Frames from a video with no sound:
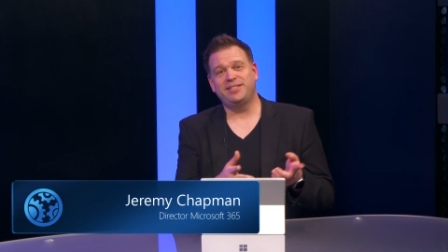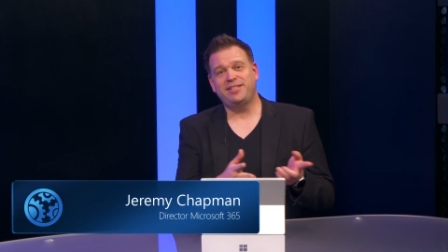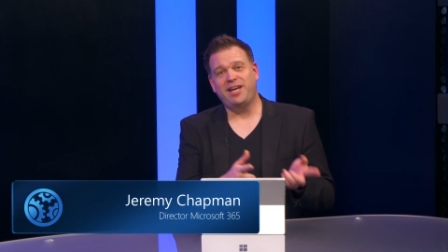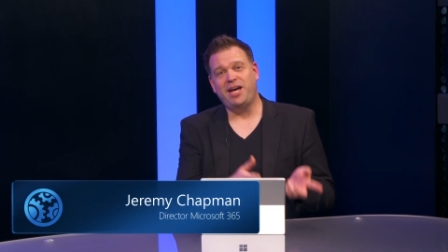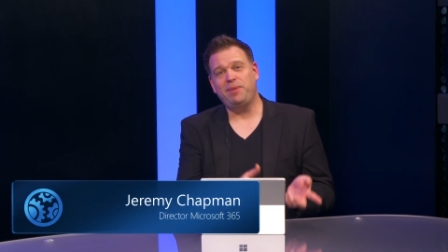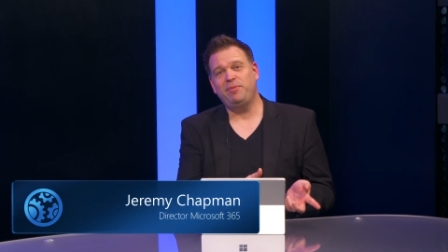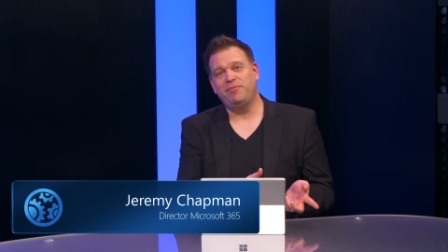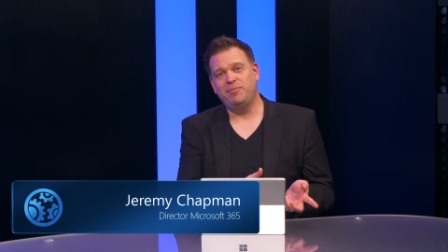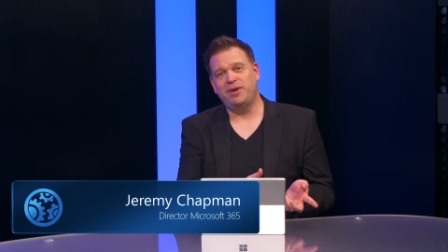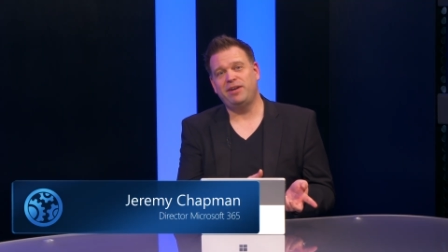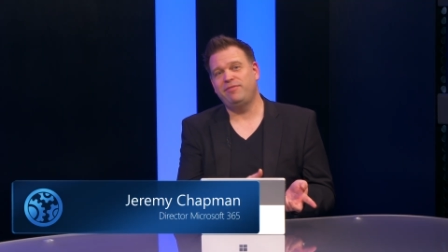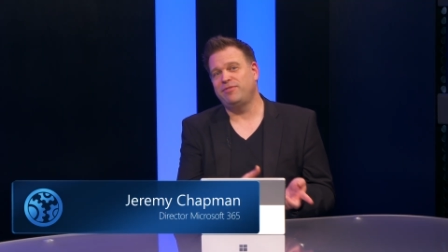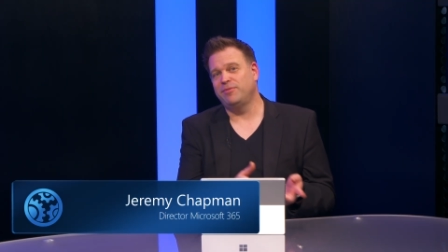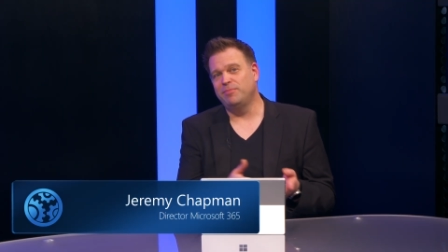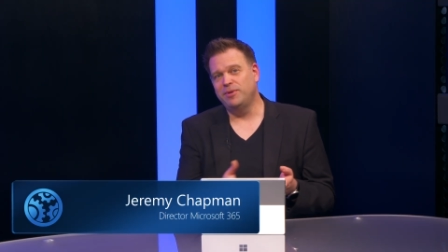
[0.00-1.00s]
top of
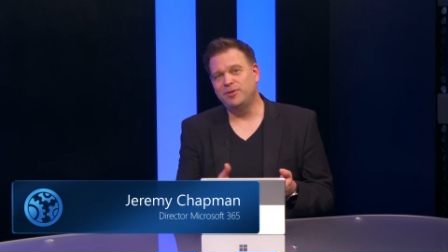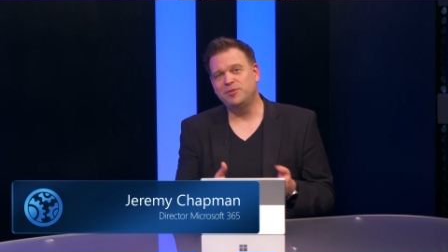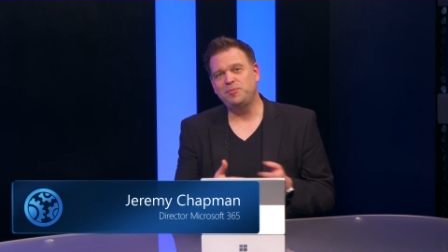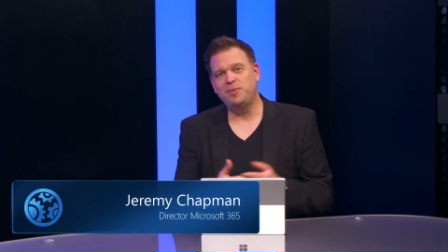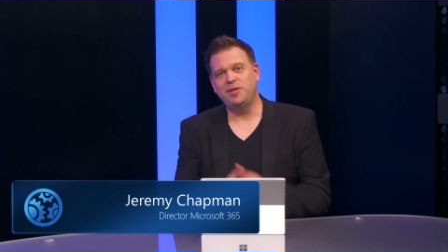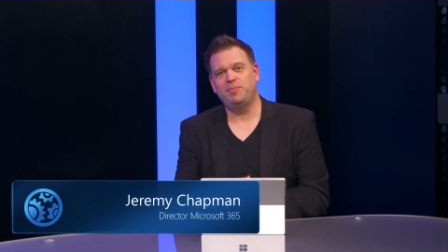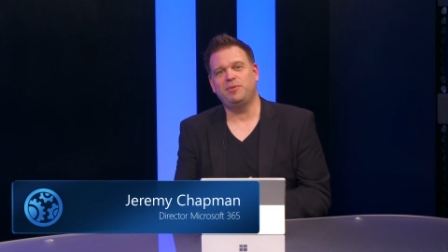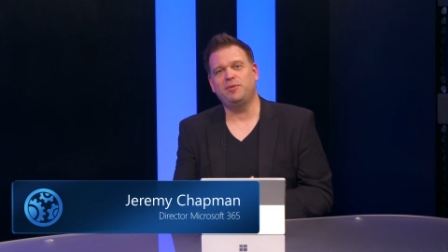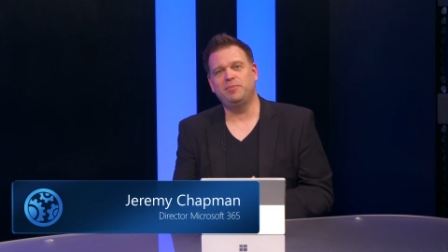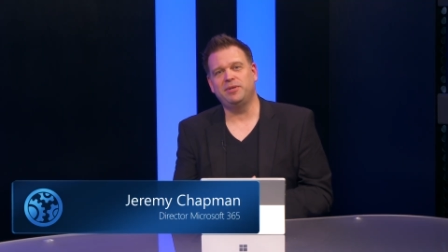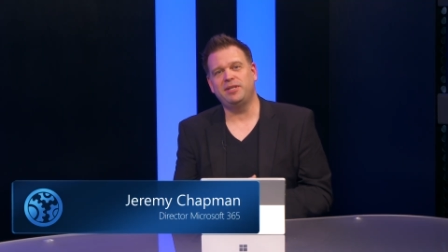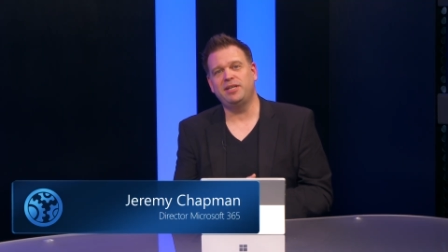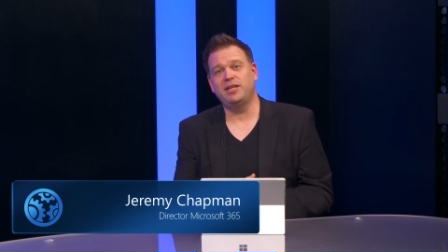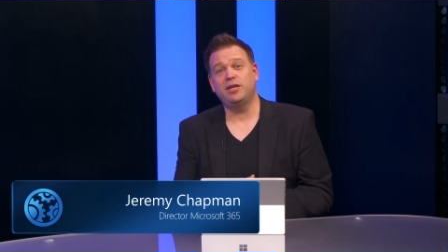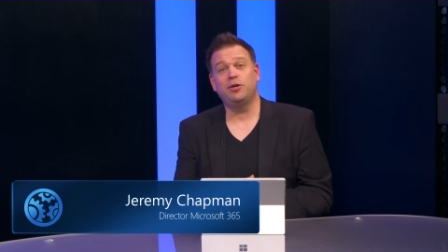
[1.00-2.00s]
mind for most people
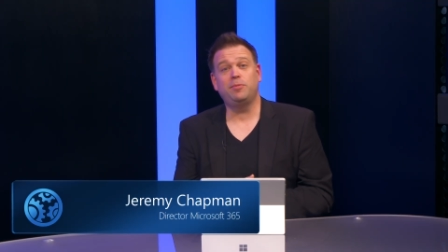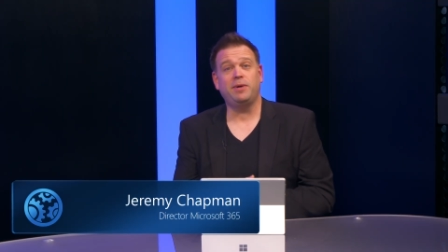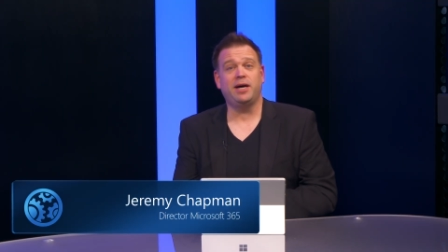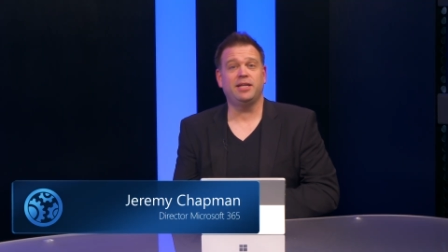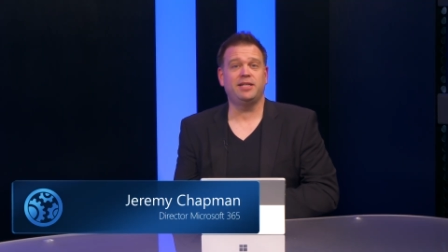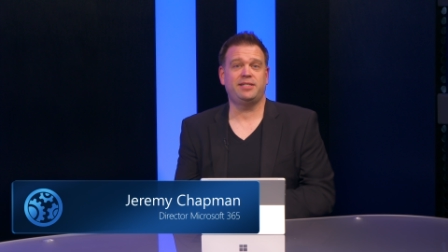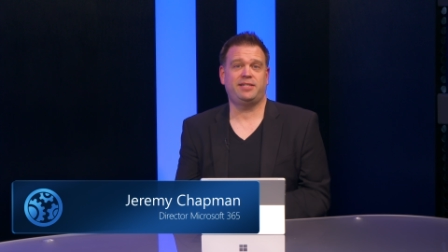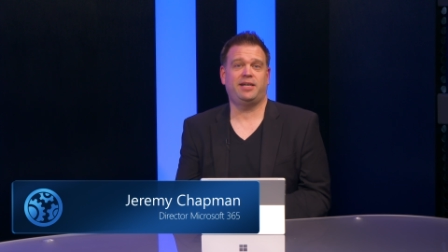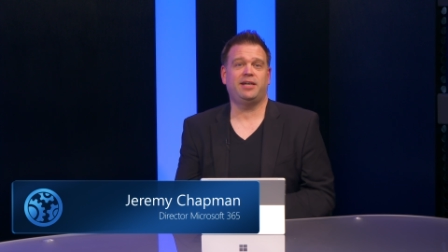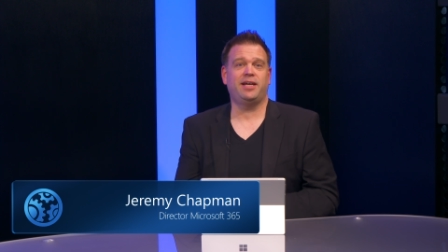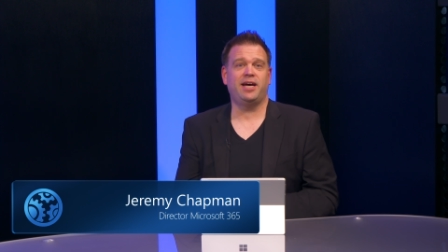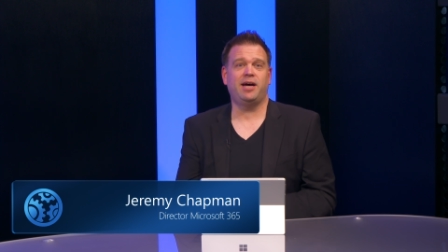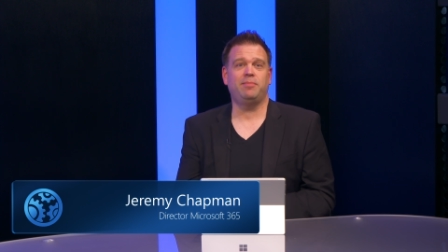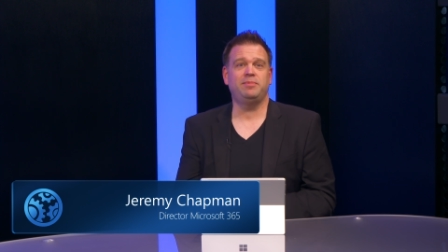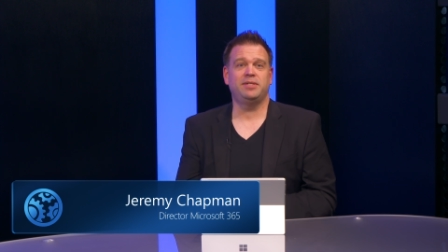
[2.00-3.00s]
building Copilot-style
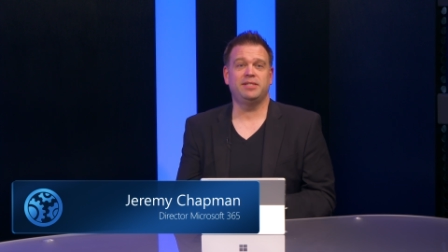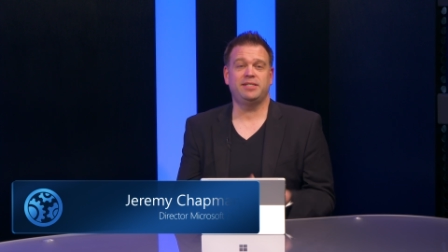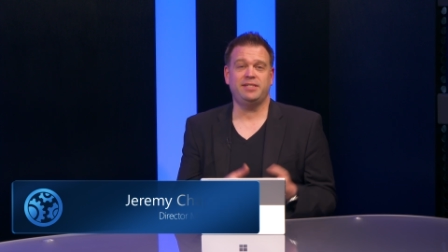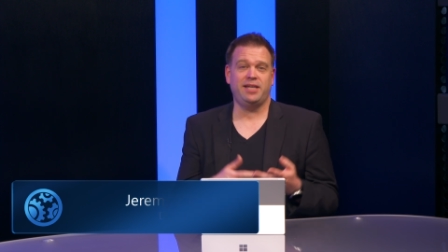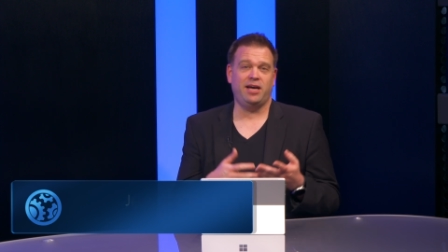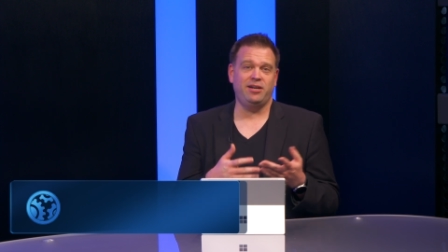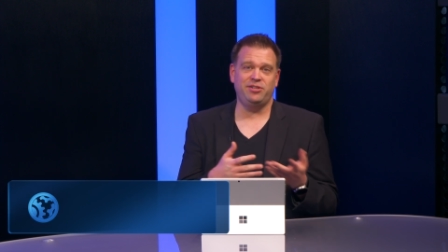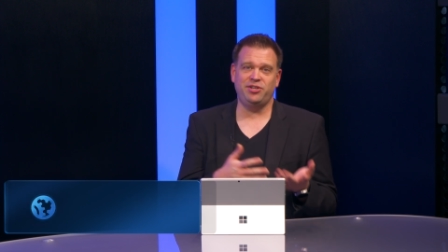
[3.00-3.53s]
apps is how to